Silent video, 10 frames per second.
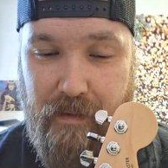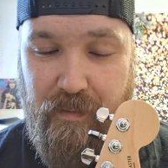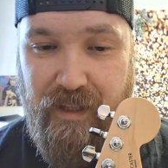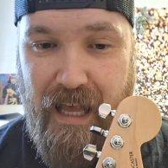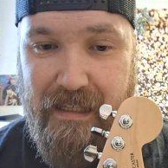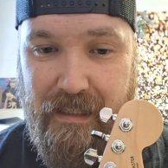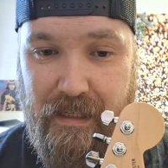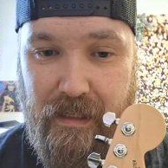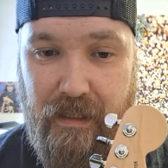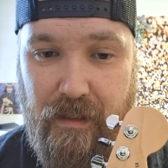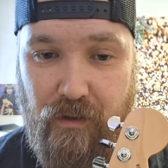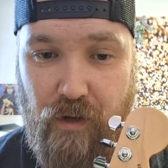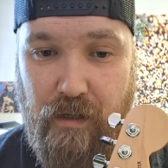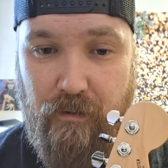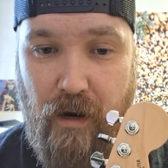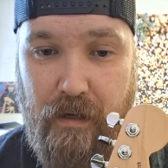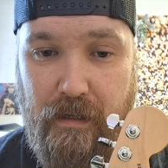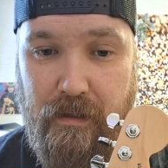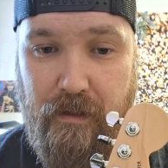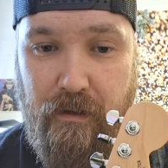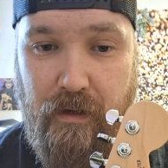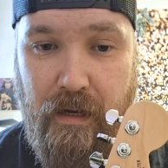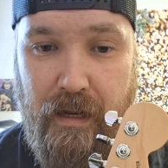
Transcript: plastic truss rod insert,